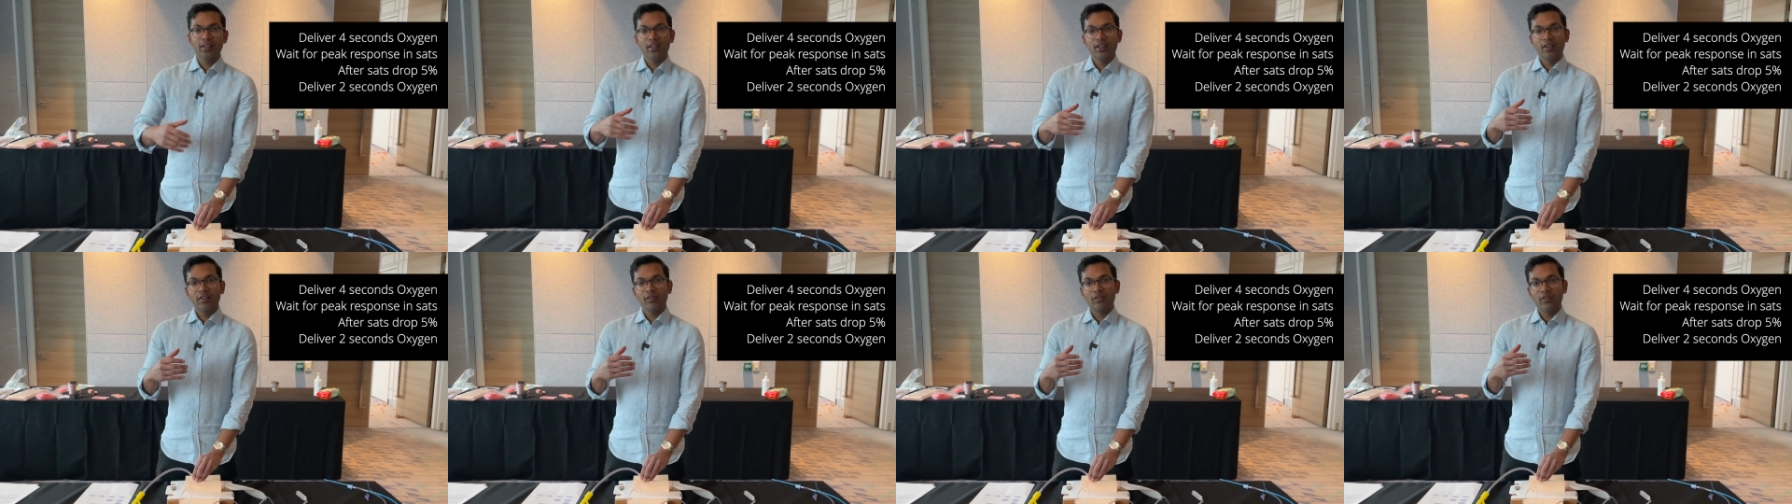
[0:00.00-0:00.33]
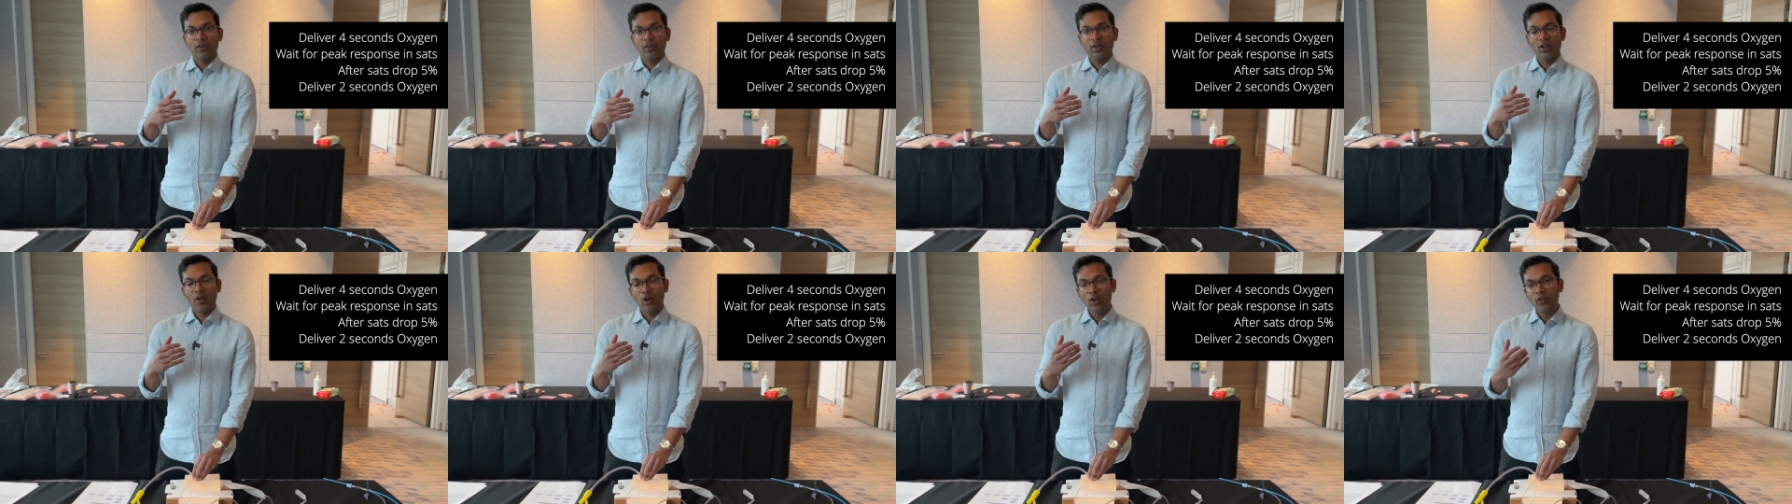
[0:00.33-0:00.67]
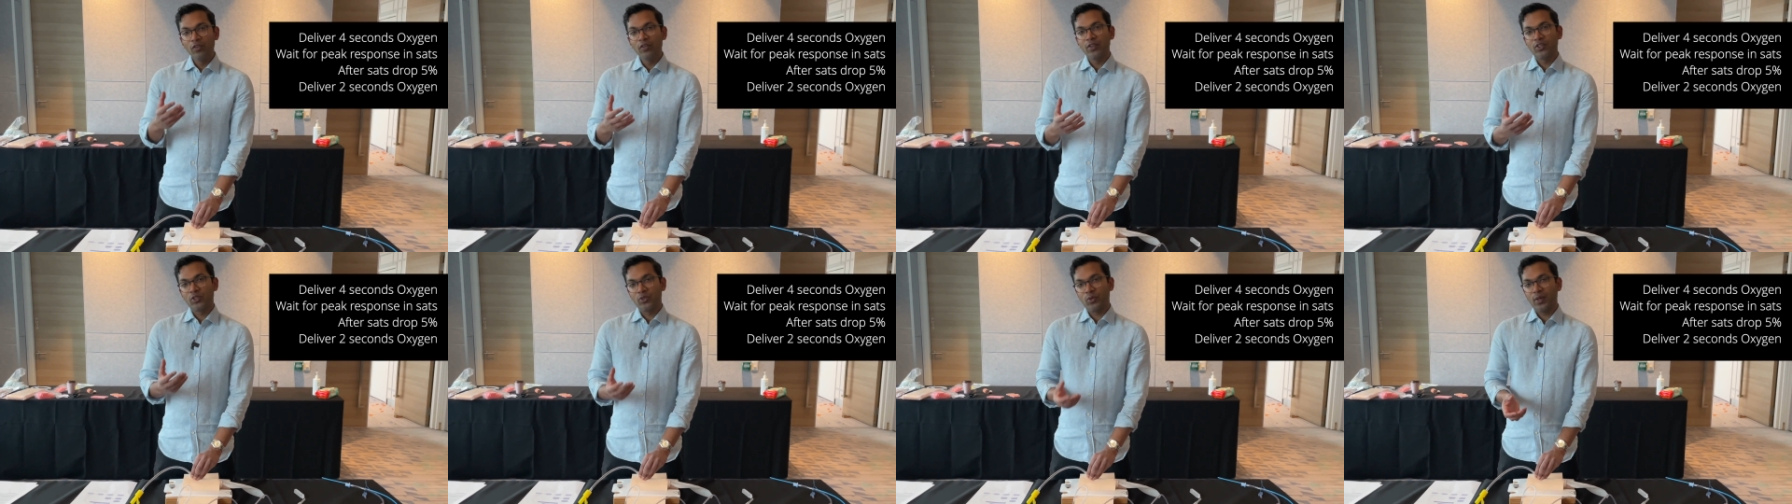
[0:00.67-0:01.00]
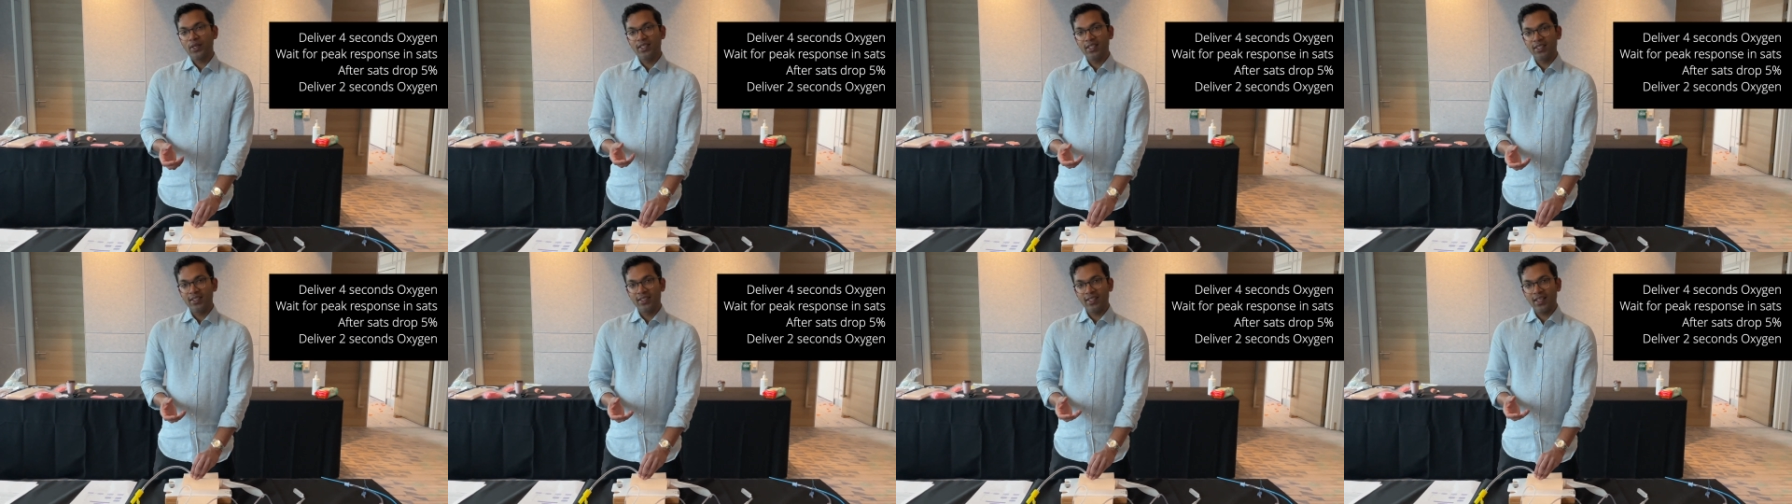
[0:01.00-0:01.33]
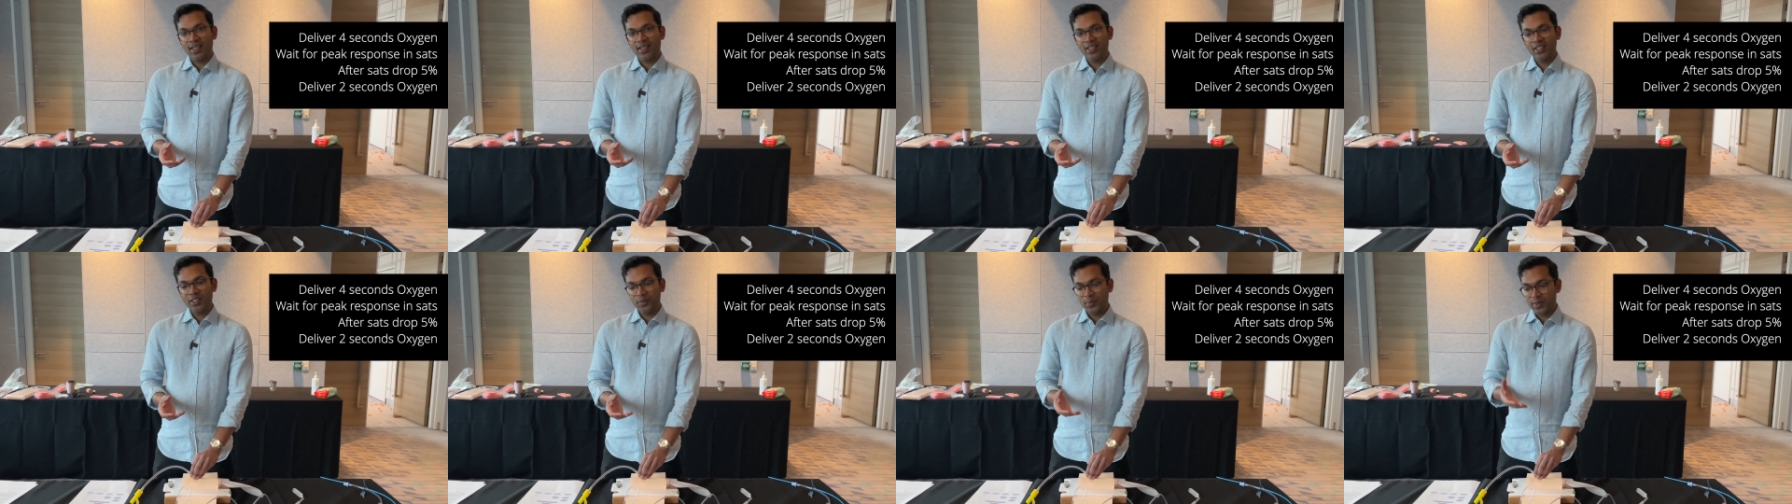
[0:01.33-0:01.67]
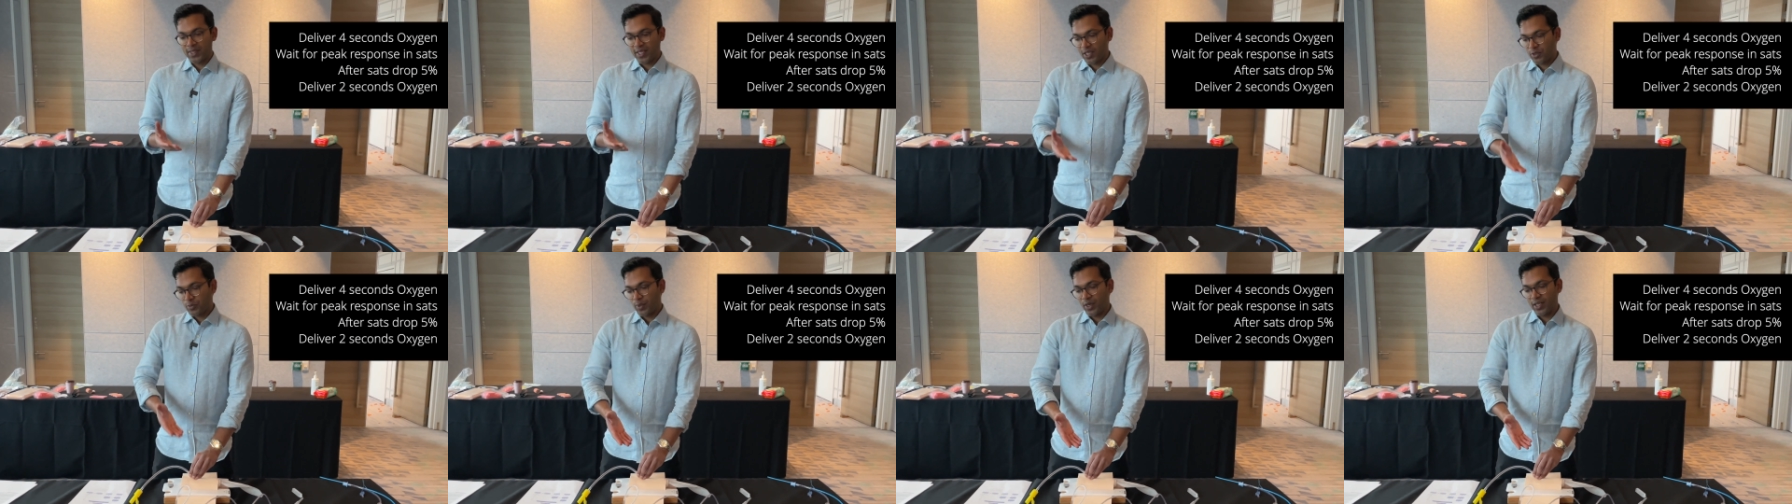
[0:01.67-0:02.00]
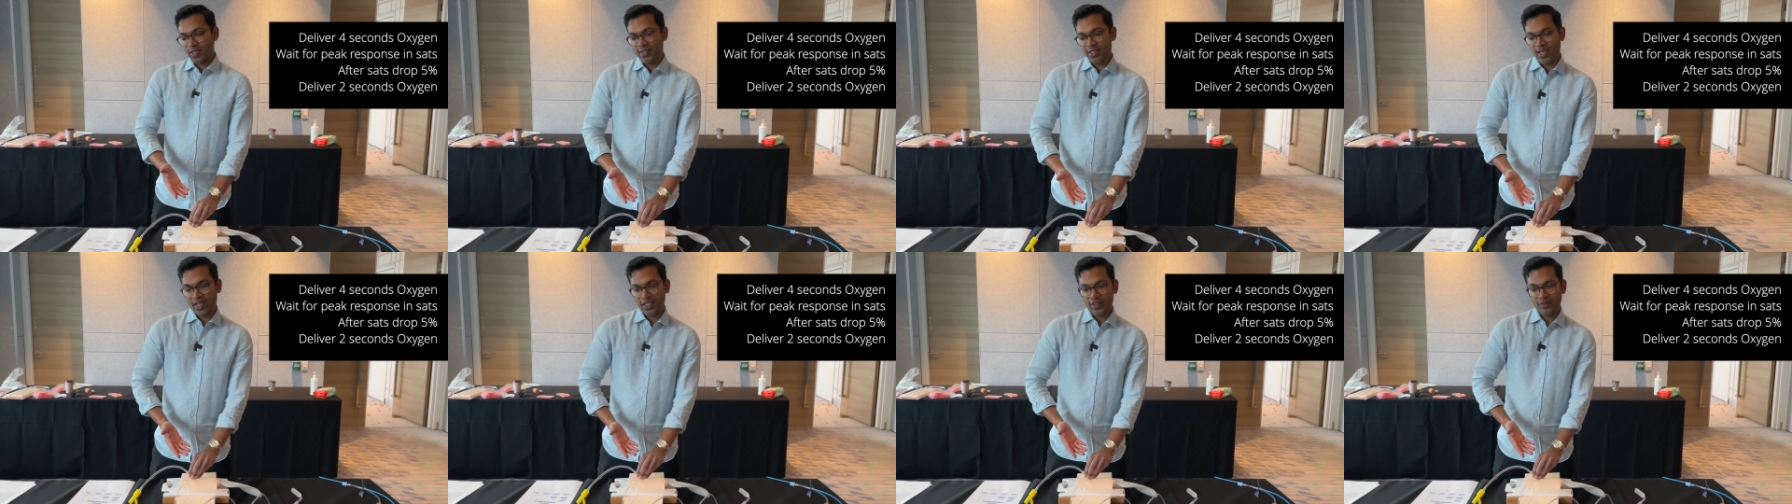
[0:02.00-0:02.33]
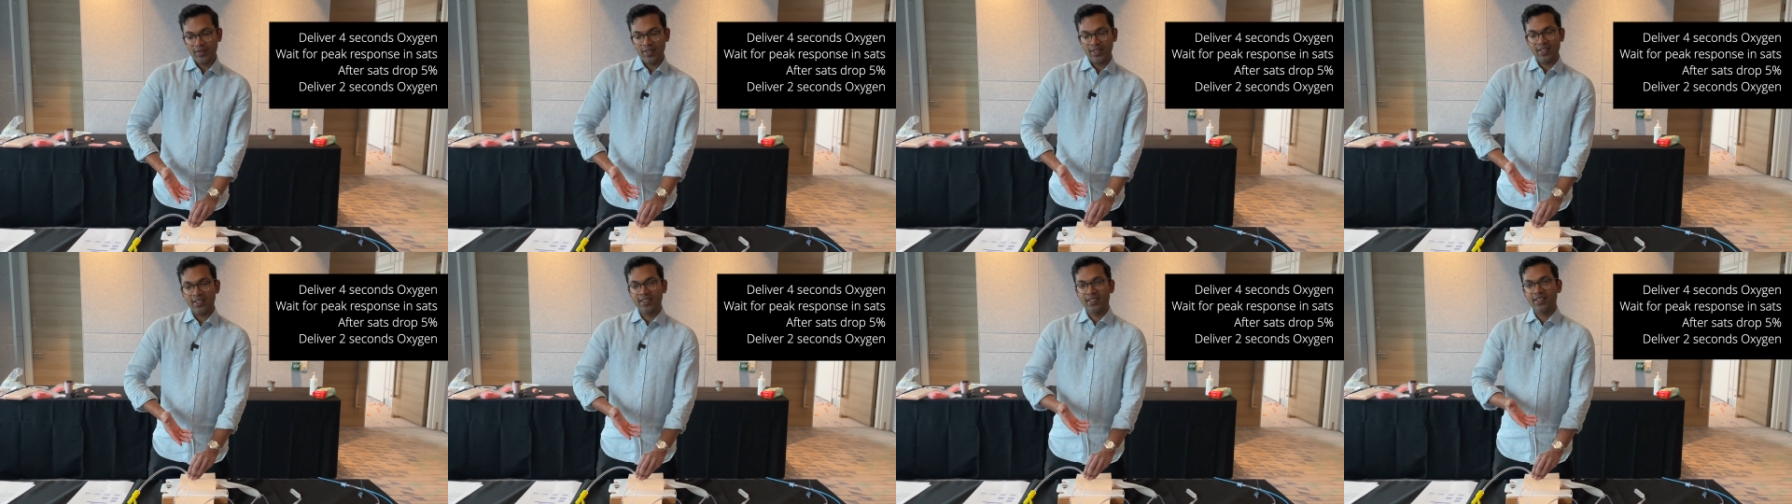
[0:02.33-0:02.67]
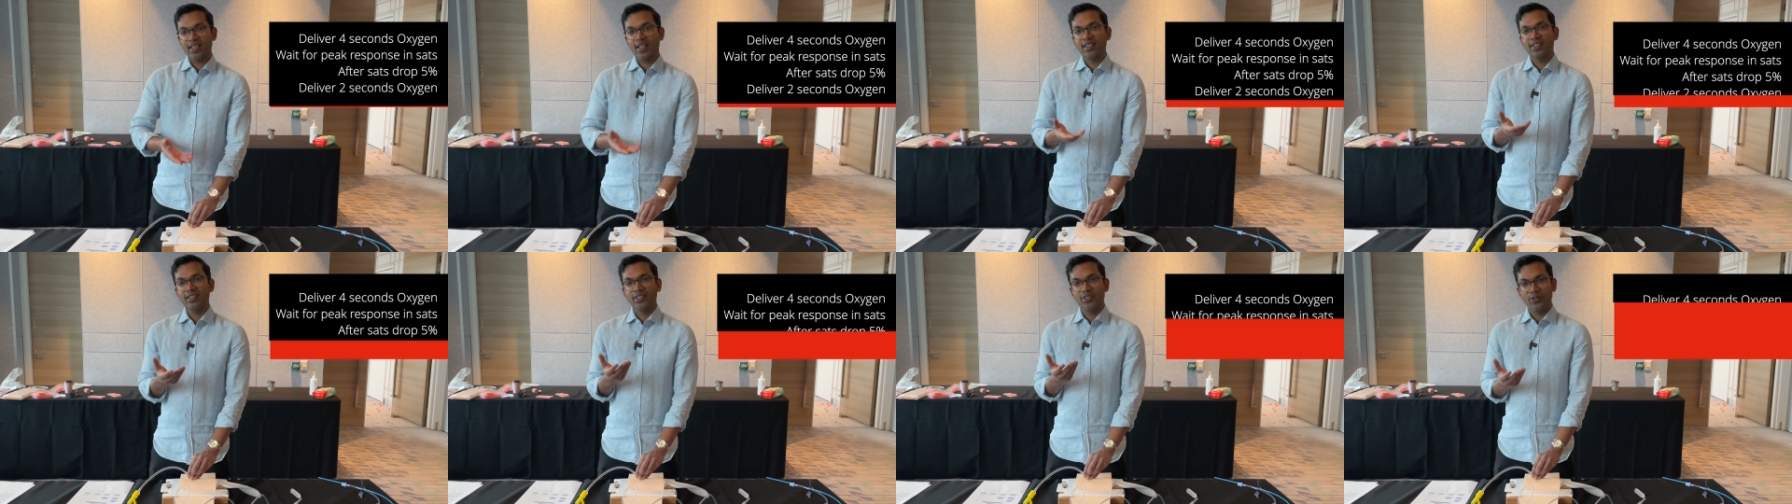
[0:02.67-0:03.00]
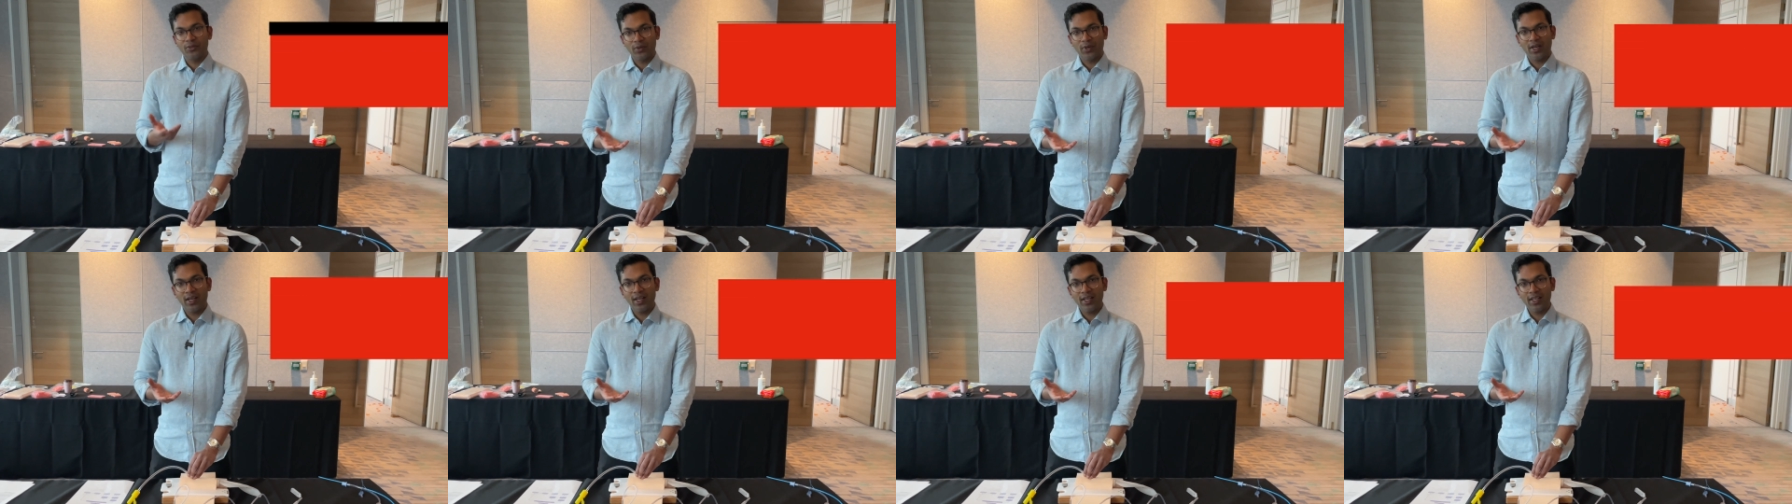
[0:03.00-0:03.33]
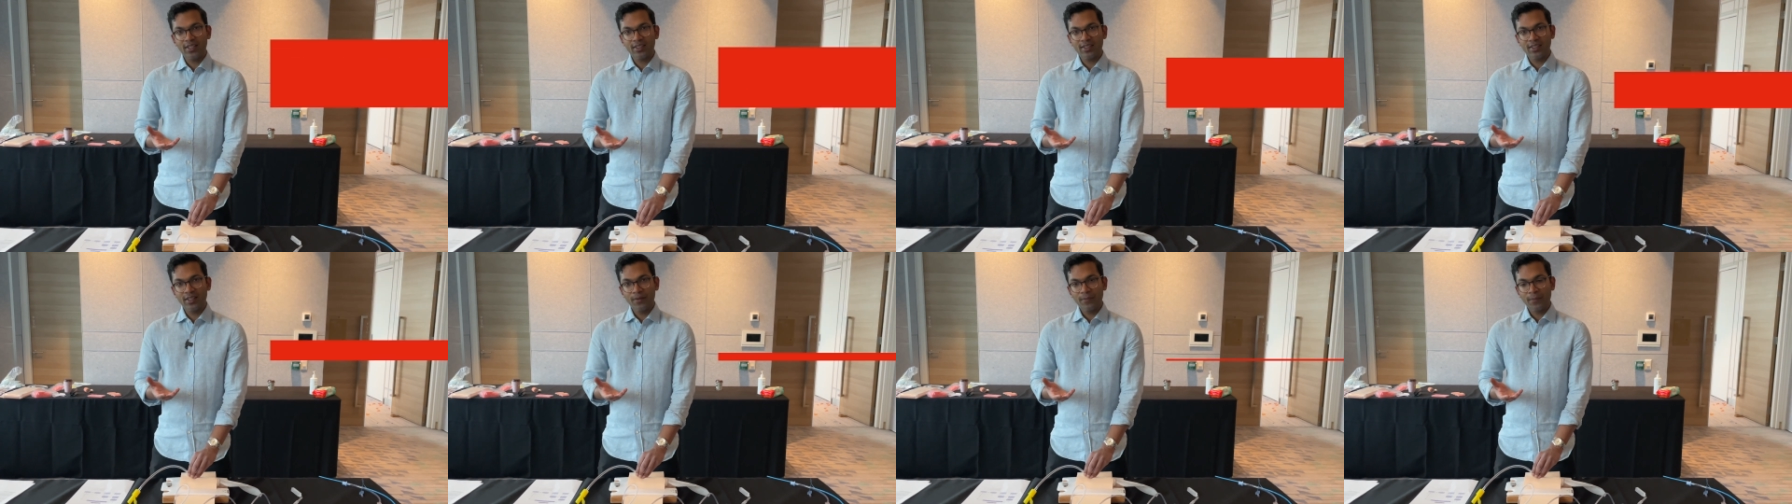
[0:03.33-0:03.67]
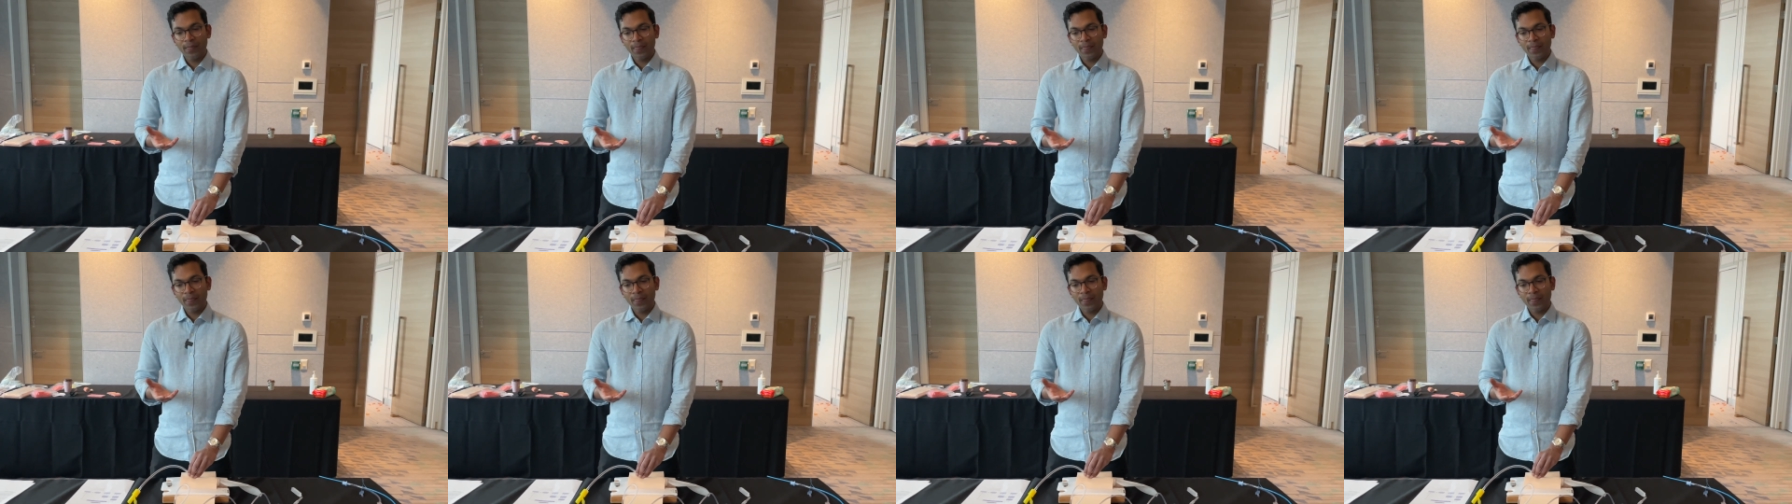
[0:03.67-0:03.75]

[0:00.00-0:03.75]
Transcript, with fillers: for over twenty seconds because that's what it takes for the sats to rise.